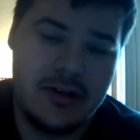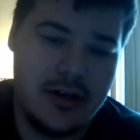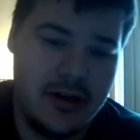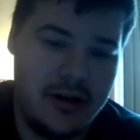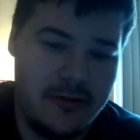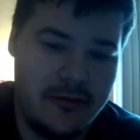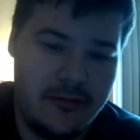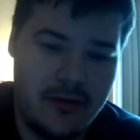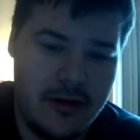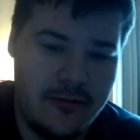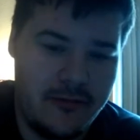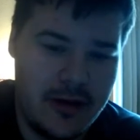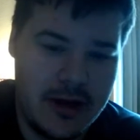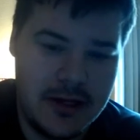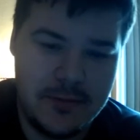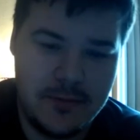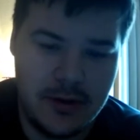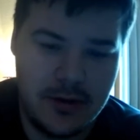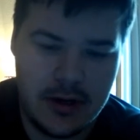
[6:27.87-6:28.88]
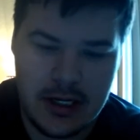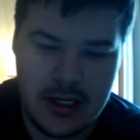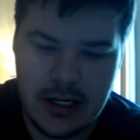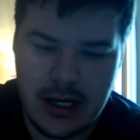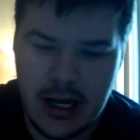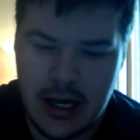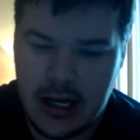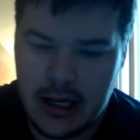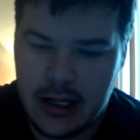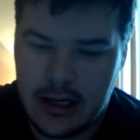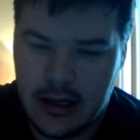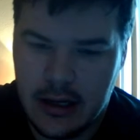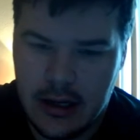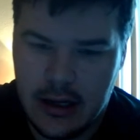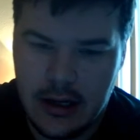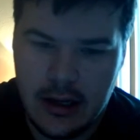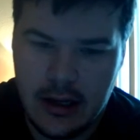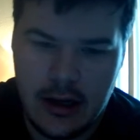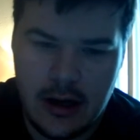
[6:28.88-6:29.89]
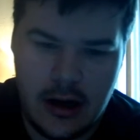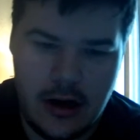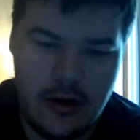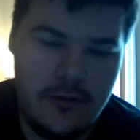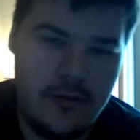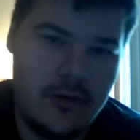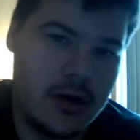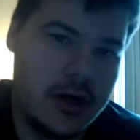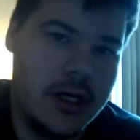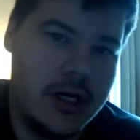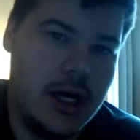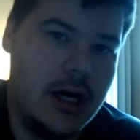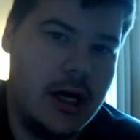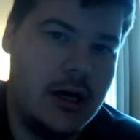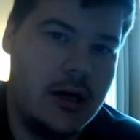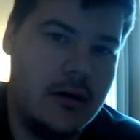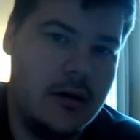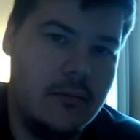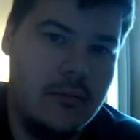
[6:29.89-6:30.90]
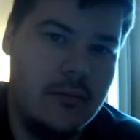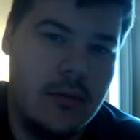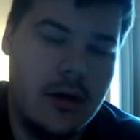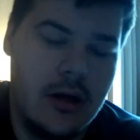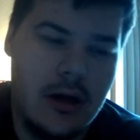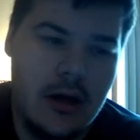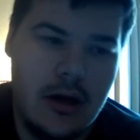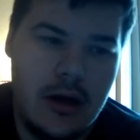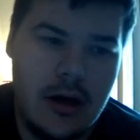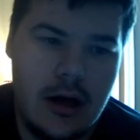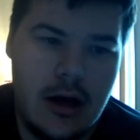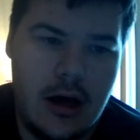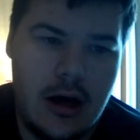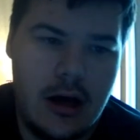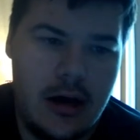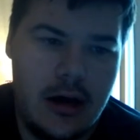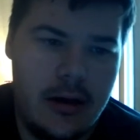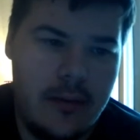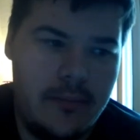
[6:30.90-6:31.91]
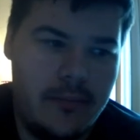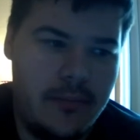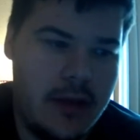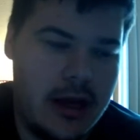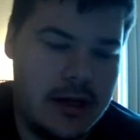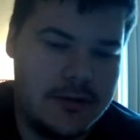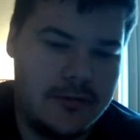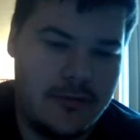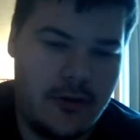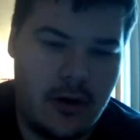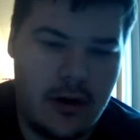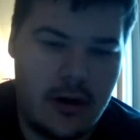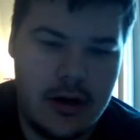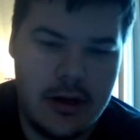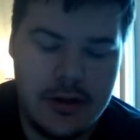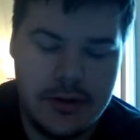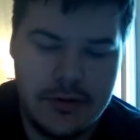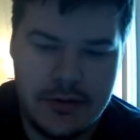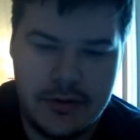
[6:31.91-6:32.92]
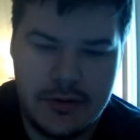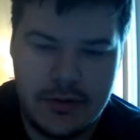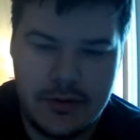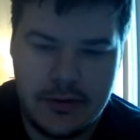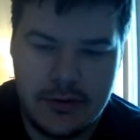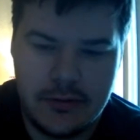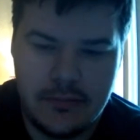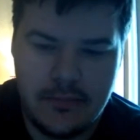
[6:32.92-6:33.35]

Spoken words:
You know, if Facebook cannot overcome as far as